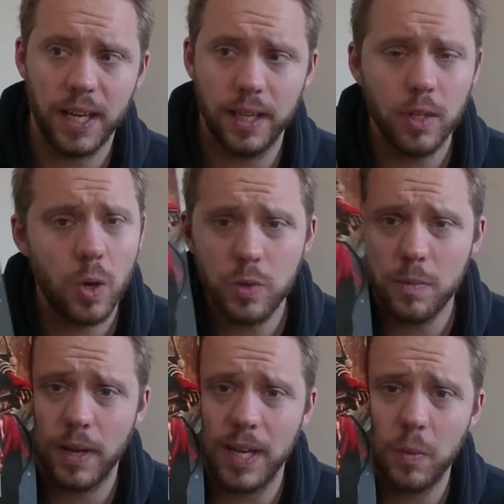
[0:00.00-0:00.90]
and
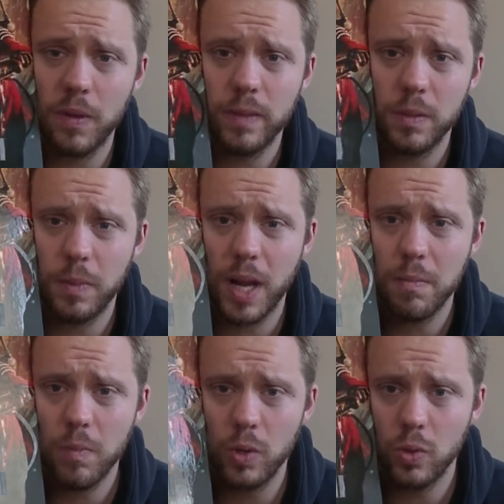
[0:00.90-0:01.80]
contemplating whether to
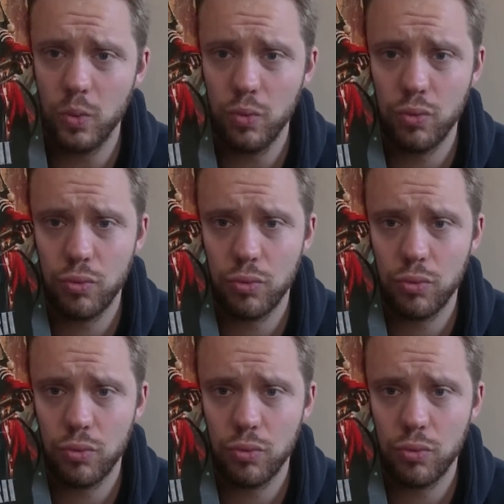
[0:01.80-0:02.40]
buy models